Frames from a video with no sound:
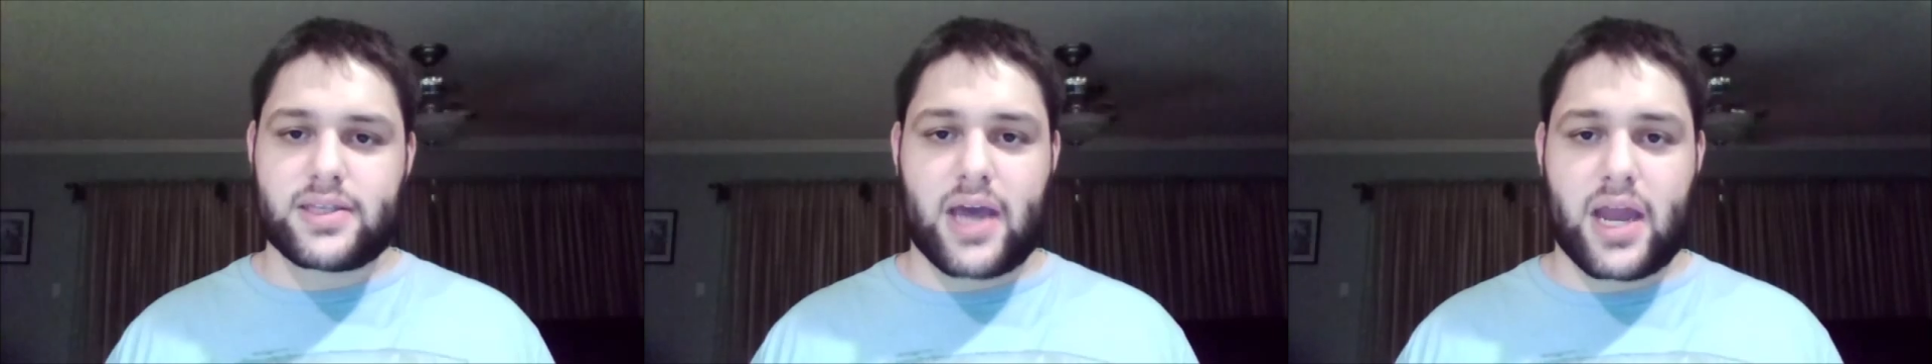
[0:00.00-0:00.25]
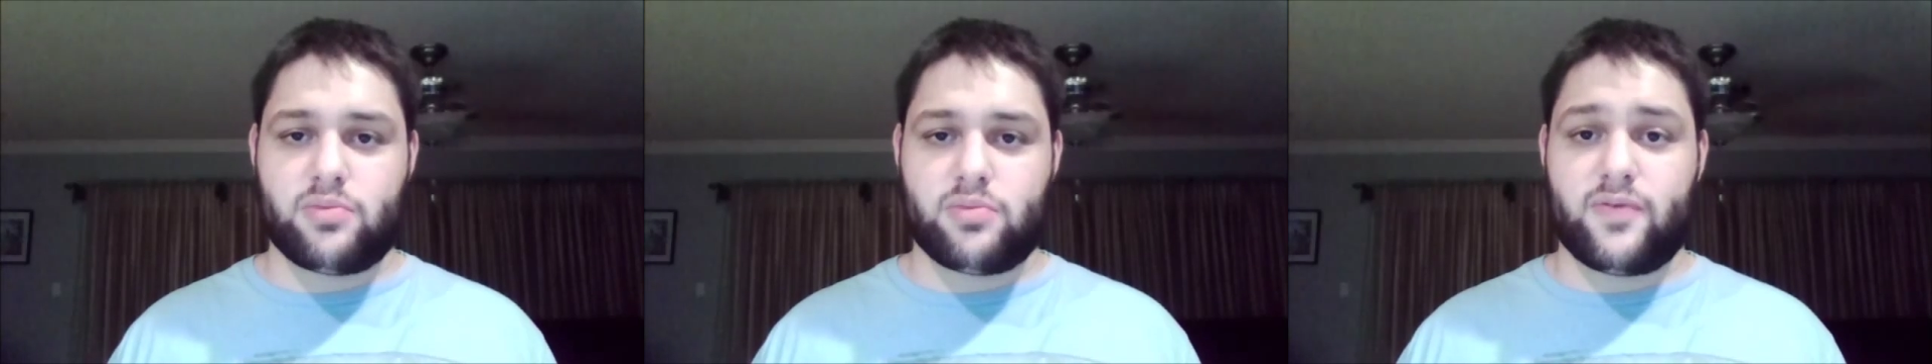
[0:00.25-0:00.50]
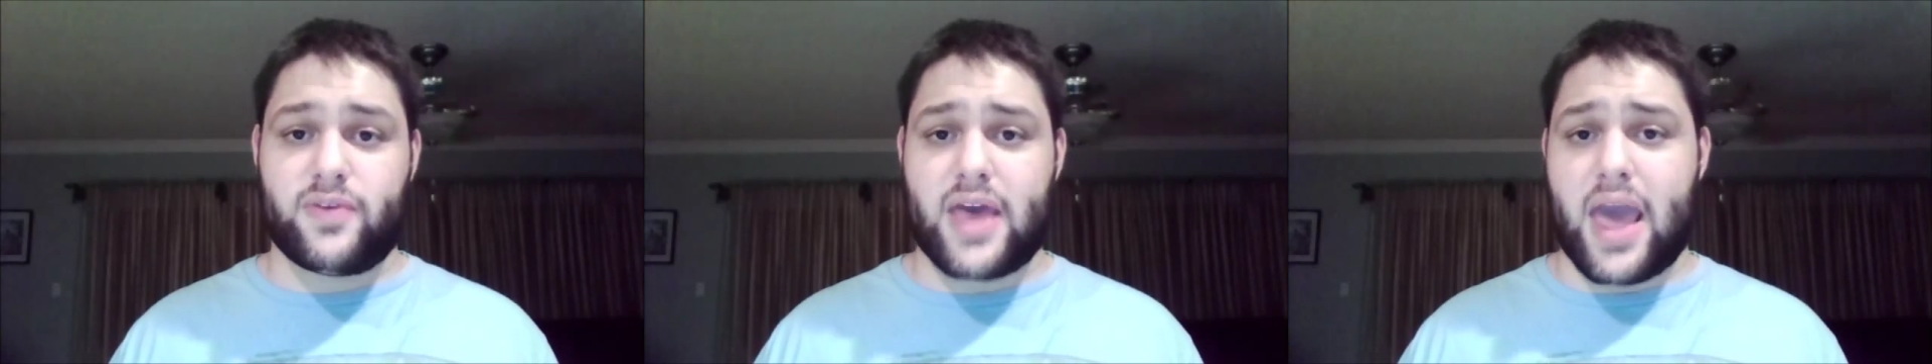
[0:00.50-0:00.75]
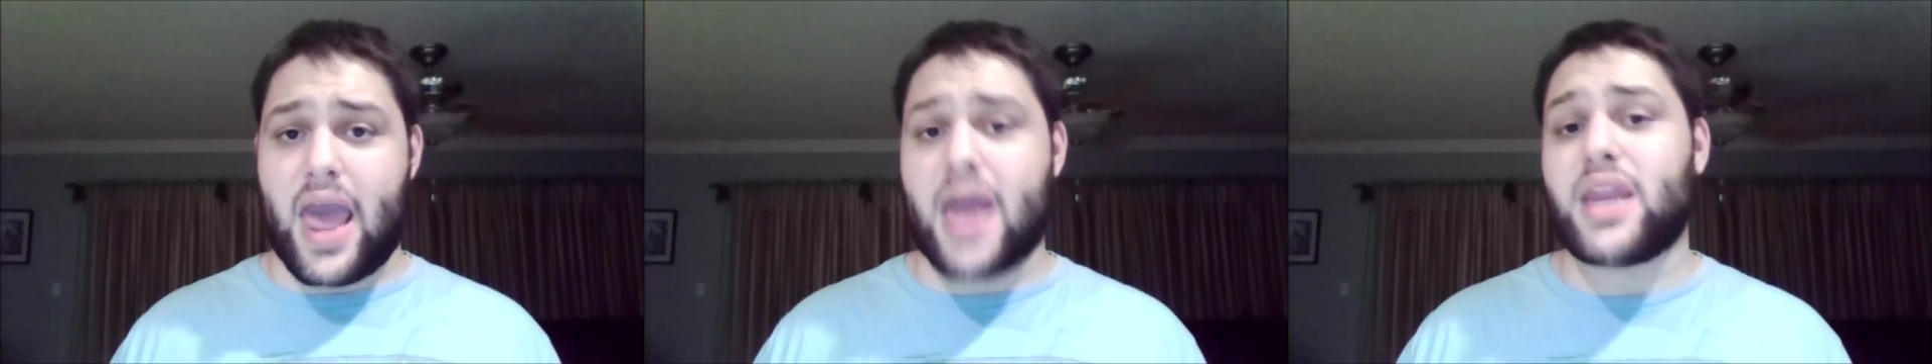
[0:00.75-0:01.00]
kind of movie
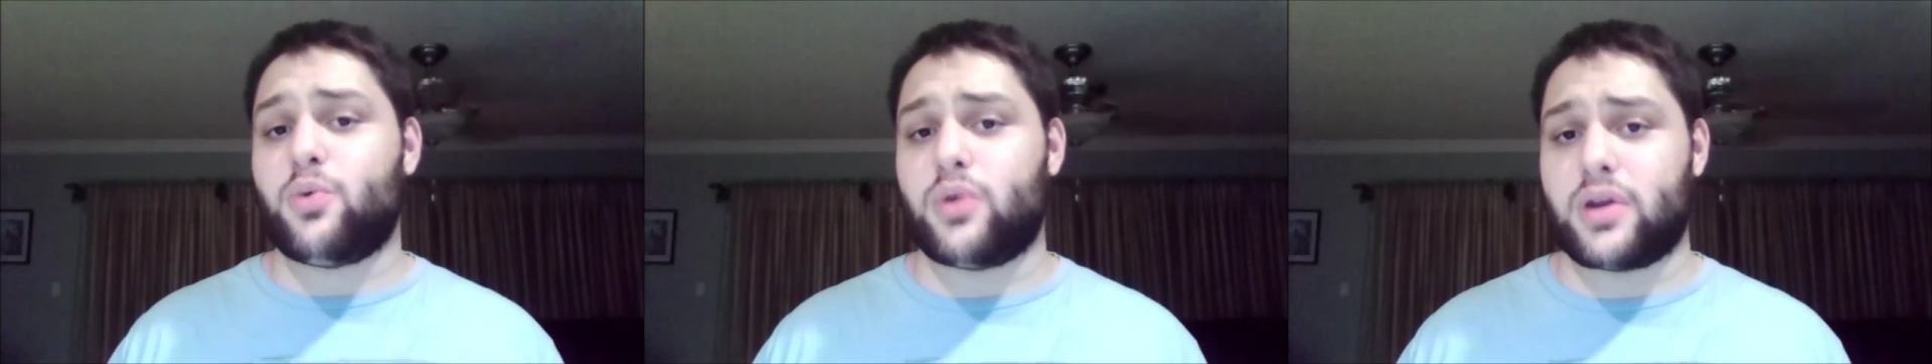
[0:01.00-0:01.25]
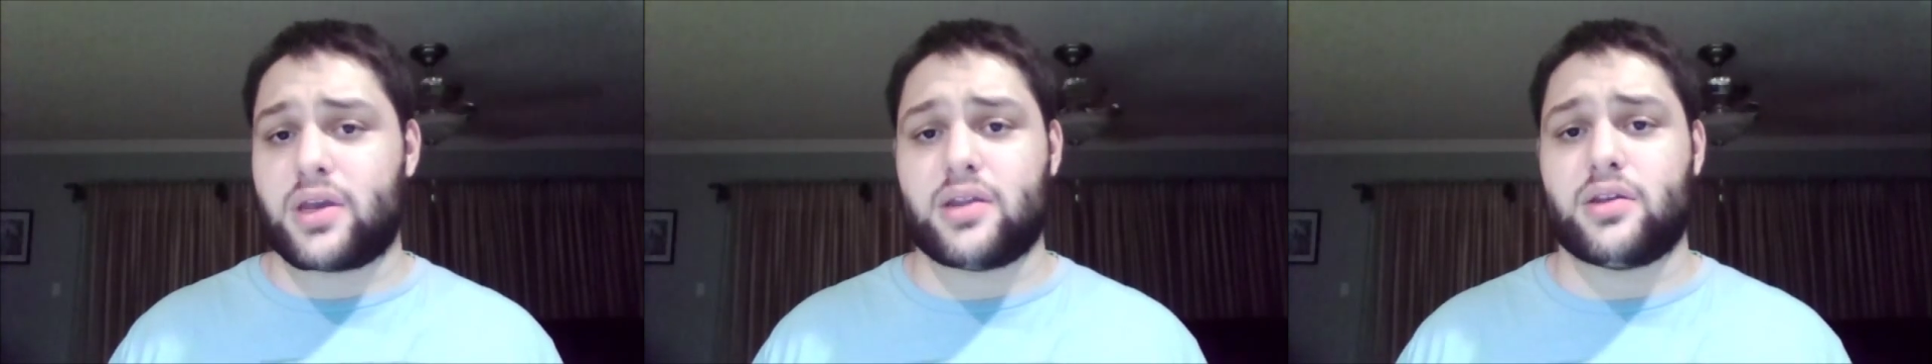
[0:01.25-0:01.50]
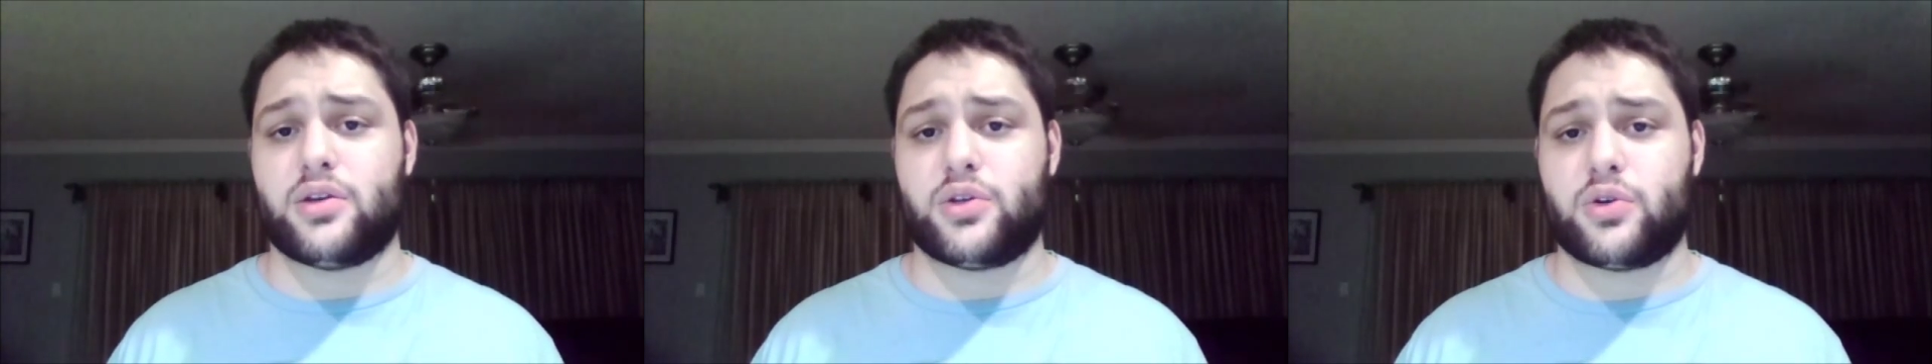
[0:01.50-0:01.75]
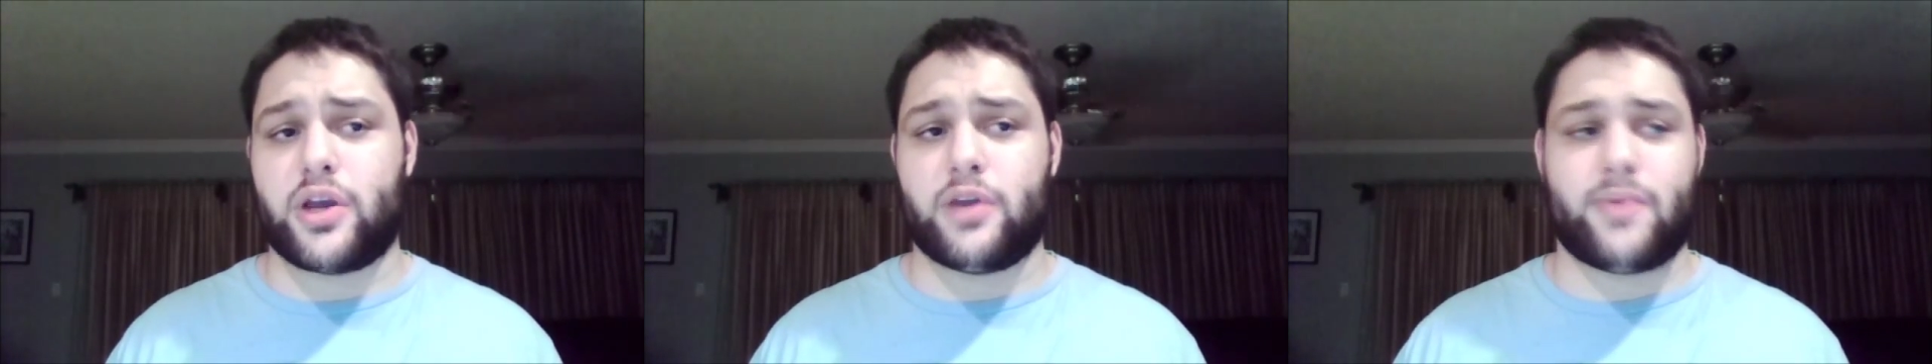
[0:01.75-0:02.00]
that anyone can enjoy,